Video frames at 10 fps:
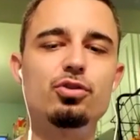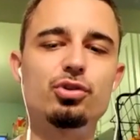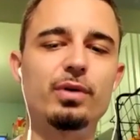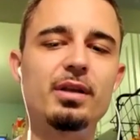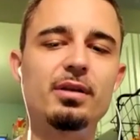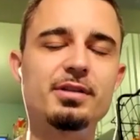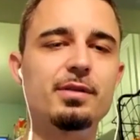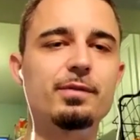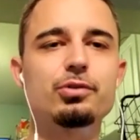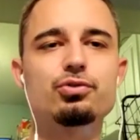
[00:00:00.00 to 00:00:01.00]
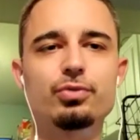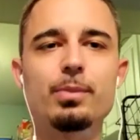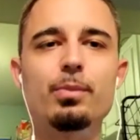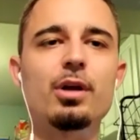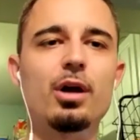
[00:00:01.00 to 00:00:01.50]
You should create a list of your
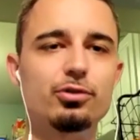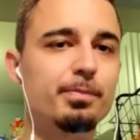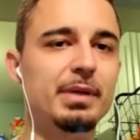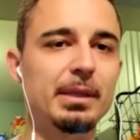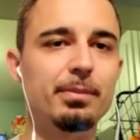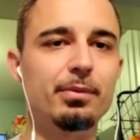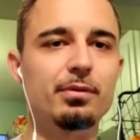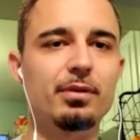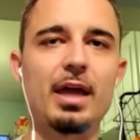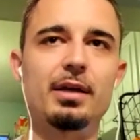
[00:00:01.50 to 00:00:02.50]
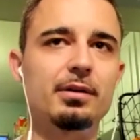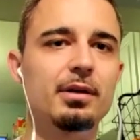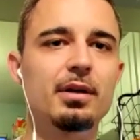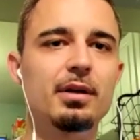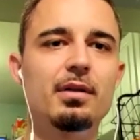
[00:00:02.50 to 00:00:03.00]
Dream 100 people, like